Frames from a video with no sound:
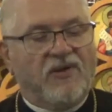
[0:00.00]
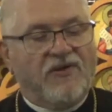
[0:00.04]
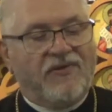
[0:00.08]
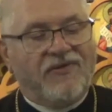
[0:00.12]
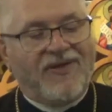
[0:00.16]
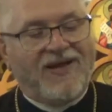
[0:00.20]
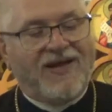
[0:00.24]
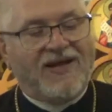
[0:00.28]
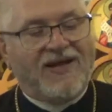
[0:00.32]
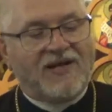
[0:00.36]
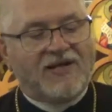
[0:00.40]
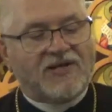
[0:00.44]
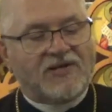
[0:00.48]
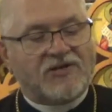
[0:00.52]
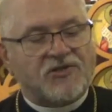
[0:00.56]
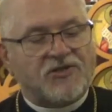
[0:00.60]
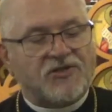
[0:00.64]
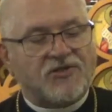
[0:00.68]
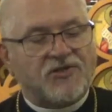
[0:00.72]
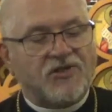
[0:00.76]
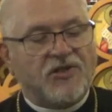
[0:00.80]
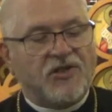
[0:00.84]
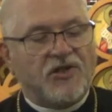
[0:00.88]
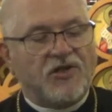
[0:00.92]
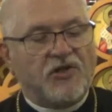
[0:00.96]

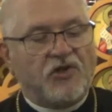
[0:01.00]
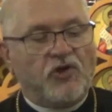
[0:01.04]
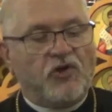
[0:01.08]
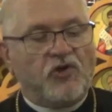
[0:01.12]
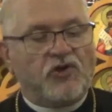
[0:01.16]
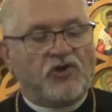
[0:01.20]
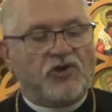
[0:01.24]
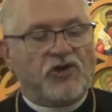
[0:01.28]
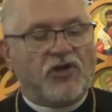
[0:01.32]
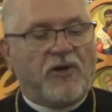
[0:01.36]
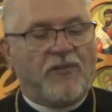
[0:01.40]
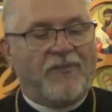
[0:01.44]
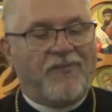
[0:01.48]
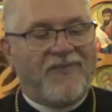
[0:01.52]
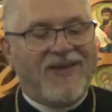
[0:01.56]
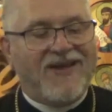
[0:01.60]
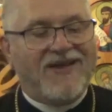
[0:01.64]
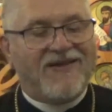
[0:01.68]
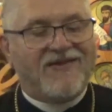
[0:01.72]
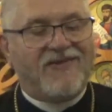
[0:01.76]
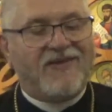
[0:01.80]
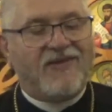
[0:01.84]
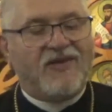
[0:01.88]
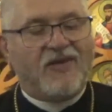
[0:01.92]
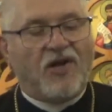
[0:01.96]
Thus you shall
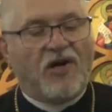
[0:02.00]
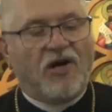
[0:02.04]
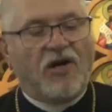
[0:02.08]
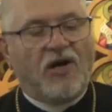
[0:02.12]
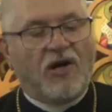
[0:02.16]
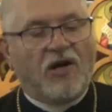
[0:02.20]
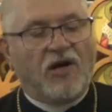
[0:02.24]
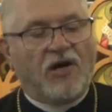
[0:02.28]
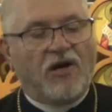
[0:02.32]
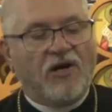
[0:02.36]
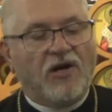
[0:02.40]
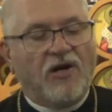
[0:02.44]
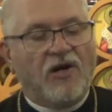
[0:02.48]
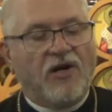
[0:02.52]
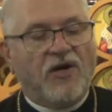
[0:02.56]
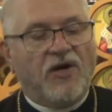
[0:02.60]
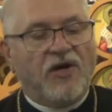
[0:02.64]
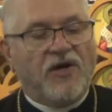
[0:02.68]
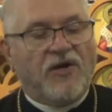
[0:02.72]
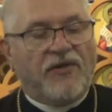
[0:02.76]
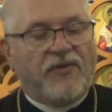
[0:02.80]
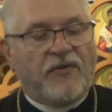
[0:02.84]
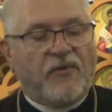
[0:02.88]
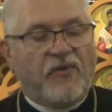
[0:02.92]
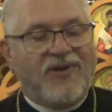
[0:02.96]
make the ark
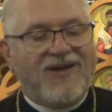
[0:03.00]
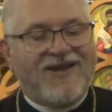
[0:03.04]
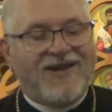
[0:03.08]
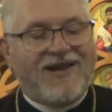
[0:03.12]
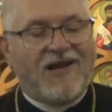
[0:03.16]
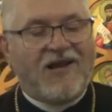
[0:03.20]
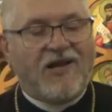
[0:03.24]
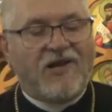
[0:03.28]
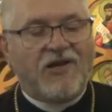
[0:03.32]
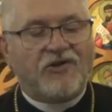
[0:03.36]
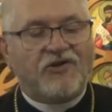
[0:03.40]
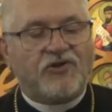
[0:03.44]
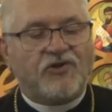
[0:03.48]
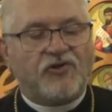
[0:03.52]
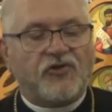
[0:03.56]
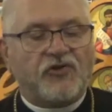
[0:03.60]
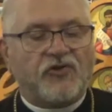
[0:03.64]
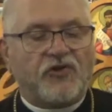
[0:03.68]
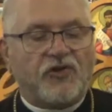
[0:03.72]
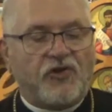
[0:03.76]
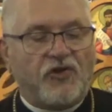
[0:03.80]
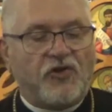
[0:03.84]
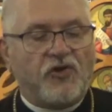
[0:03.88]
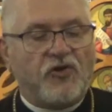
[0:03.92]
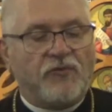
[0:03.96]

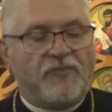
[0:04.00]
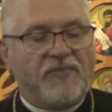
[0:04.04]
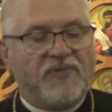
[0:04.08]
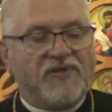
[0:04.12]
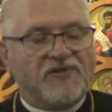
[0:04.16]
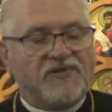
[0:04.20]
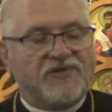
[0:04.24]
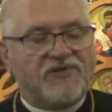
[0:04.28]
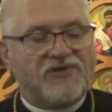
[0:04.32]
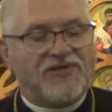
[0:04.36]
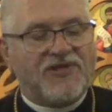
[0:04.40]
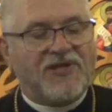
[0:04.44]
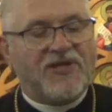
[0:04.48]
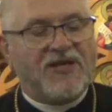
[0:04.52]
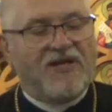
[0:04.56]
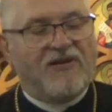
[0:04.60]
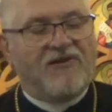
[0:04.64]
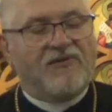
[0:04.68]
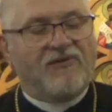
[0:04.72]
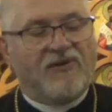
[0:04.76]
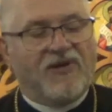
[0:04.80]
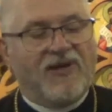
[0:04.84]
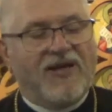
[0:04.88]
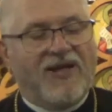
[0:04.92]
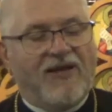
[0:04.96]
300 cubits
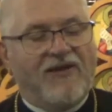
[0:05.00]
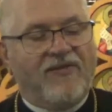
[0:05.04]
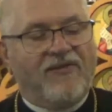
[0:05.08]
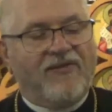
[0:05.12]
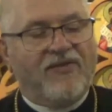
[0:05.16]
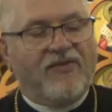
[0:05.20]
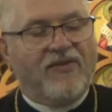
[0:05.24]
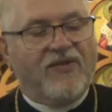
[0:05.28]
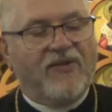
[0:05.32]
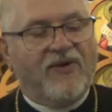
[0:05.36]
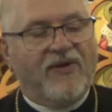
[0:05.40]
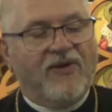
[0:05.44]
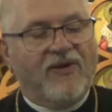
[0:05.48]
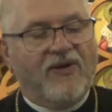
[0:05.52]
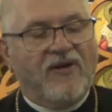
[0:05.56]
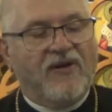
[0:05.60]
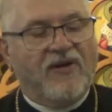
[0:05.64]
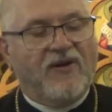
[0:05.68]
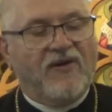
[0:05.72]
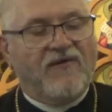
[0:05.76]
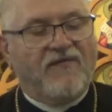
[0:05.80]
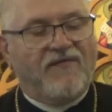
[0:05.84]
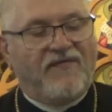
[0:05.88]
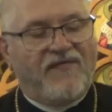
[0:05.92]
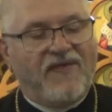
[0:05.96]
in length,
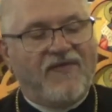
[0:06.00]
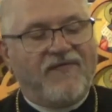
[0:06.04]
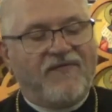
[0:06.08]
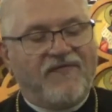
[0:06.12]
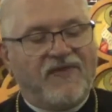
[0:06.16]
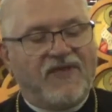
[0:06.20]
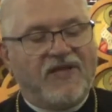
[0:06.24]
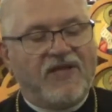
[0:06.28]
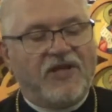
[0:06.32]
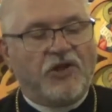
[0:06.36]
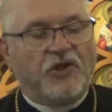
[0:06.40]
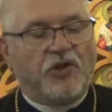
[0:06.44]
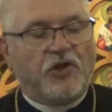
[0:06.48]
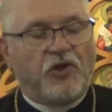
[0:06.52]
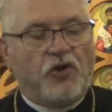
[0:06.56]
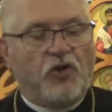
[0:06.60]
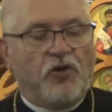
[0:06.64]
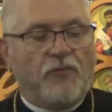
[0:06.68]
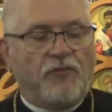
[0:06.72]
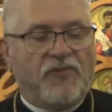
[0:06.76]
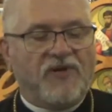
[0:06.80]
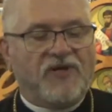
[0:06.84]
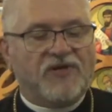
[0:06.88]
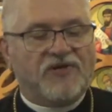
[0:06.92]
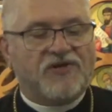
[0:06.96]
50
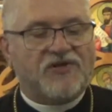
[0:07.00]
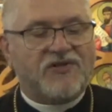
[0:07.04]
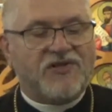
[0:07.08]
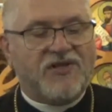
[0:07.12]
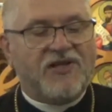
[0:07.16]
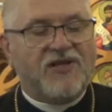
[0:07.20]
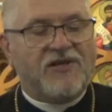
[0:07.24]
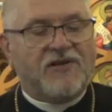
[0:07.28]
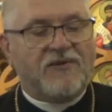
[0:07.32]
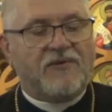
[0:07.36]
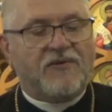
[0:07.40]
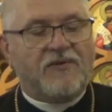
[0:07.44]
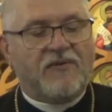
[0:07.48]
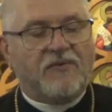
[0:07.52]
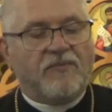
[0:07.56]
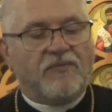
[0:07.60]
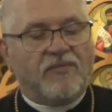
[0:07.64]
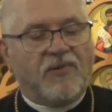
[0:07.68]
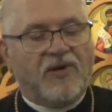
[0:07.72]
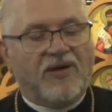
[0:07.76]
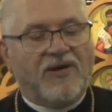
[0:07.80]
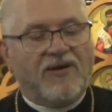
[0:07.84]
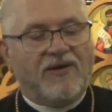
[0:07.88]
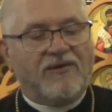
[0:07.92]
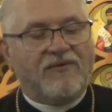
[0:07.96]
cubits in
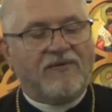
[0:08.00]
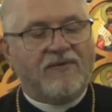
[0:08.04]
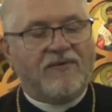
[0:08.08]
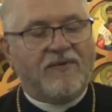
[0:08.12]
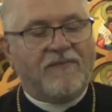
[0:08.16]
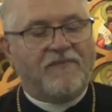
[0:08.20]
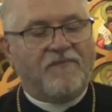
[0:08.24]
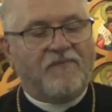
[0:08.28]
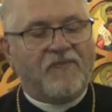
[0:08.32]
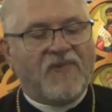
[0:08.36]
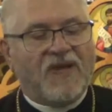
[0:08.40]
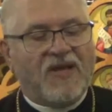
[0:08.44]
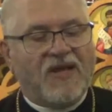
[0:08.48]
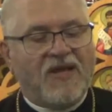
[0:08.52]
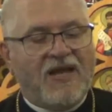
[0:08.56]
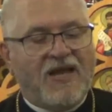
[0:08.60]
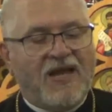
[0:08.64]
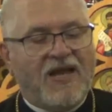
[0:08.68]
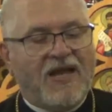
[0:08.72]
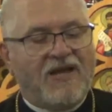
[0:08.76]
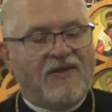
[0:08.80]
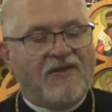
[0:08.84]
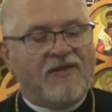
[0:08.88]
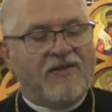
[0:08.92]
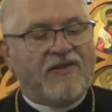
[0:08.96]
breadth,
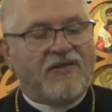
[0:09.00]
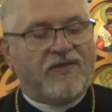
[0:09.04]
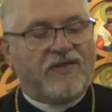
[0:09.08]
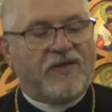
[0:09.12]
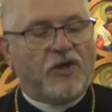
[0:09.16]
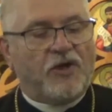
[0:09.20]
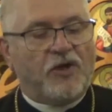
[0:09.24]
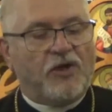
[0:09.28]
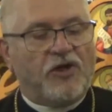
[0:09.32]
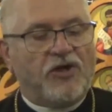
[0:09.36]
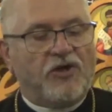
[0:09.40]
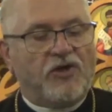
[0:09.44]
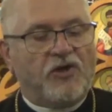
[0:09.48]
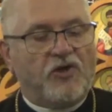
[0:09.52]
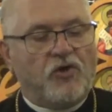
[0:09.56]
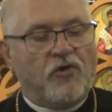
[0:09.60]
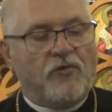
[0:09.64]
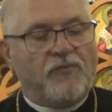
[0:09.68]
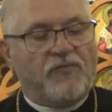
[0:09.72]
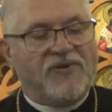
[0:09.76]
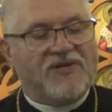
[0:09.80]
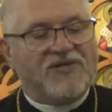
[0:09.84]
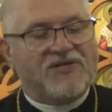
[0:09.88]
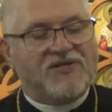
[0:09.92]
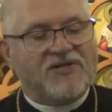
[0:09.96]
and 30
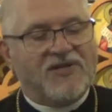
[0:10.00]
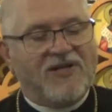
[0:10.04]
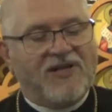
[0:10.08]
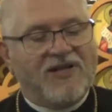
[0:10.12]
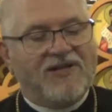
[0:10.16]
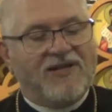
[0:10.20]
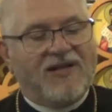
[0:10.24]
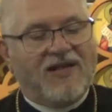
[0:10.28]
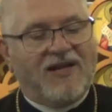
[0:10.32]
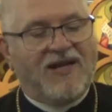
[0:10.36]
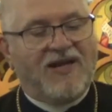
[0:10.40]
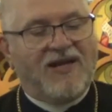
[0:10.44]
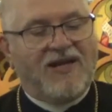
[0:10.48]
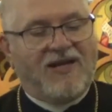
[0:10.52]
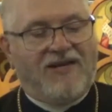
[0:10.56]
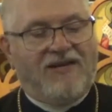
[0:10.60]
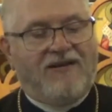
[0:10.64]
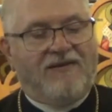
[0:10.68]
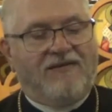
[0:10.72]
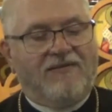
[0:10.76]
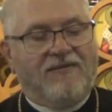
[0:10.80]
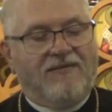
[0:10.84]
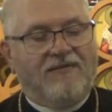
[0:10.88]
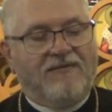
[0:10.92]
cubits in height.